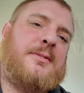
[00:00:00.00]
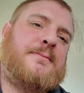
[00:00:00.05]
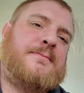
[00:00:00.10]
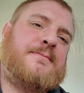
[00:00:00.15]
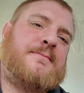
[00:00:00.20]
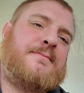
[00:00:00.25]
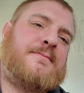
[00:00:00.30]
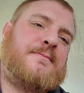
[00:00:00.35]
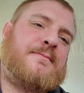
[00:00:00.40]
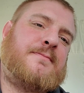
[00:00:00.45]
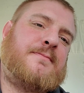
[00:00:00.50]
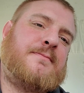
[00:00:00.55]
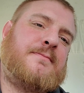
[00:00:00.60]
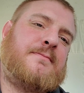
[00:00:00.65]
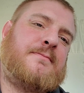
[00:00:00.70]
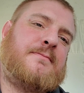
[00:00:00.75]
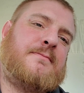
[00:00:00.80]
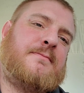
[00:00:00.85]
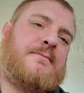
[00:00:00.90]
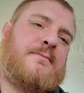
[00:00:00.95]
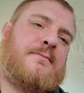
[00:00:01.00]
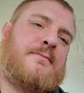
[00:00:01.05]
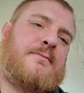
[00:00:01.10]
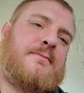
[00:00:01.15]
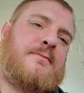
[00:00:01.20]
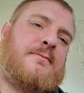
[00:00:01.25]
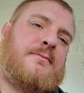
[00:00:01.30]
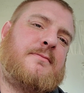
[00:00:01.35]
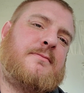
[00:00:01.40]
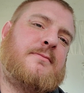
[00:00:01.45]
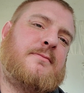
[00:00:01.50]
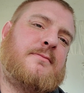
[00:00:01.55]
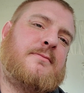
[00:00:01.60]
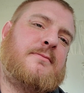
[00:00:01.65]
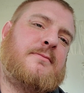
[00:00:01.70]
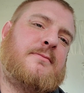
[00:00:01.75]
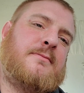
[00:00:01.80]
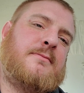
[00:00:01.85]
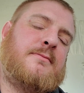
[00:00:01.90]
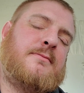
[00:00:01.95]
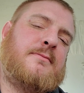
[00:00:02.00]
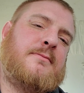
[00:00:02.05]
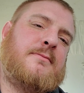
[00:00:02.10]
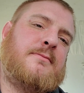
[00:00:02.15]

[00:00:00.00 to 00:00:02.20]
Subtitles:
Nothing is said.